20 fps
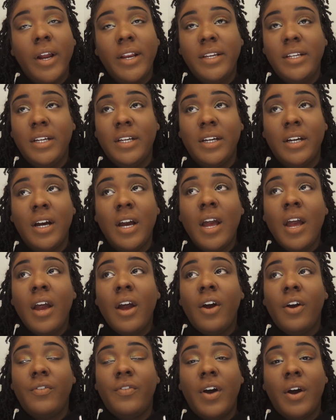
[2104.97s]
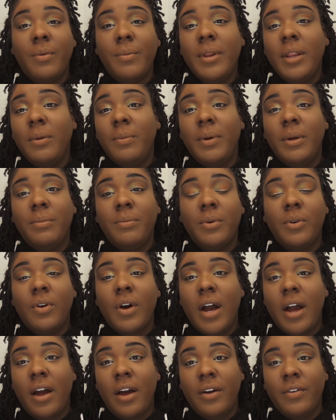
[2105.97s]
idea of how many people
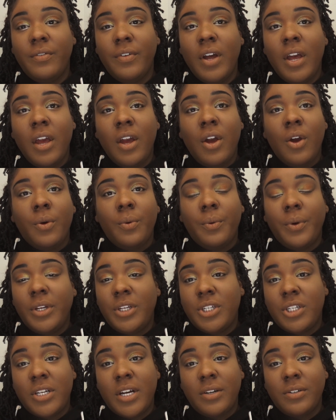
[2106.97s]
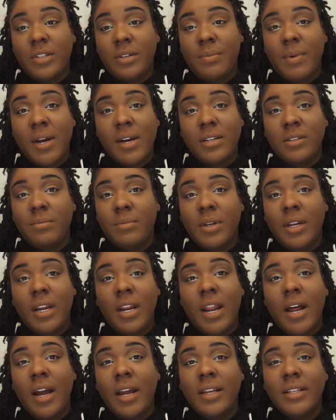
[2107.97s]
have reached out to my husband
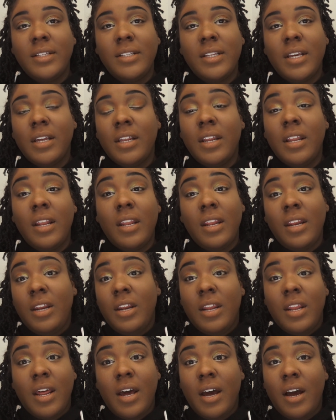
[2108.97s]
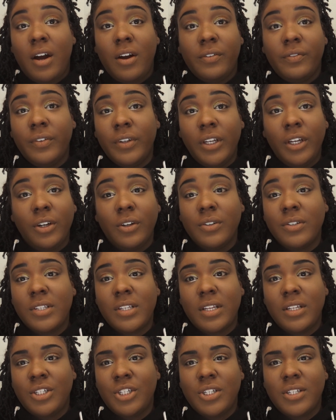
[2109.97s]
and I and said that our
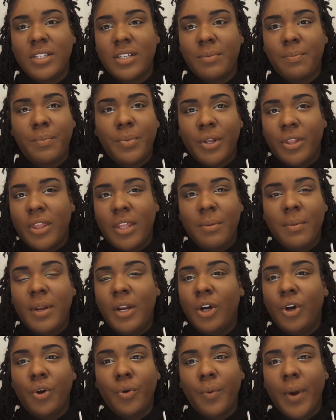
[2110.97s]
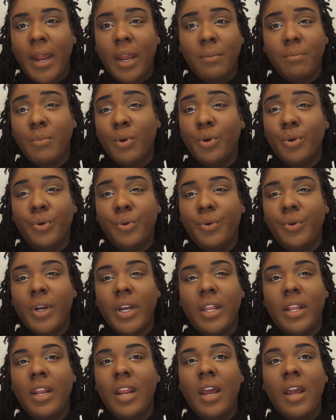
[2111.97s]
videos just put them in a great mood
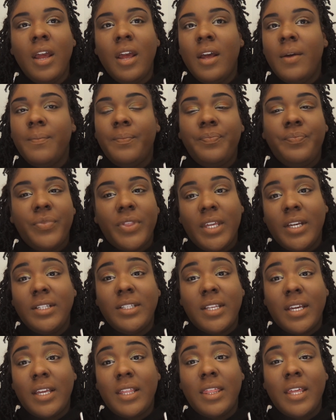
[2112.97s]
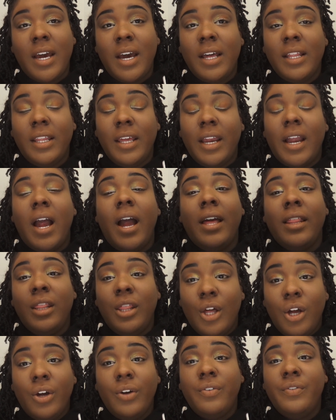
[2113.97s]
and things like that. Like, I
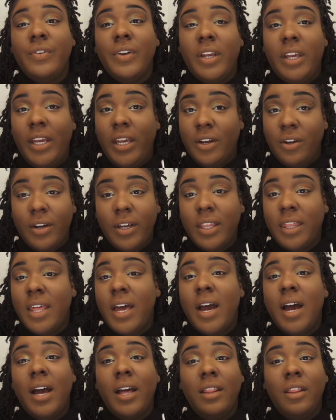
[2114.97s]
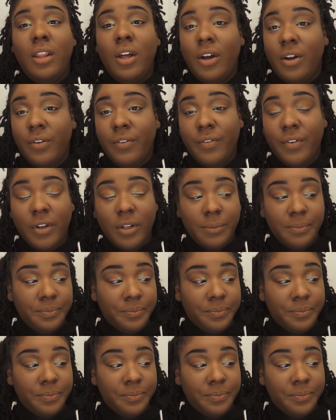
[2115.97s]
love hearing that. I love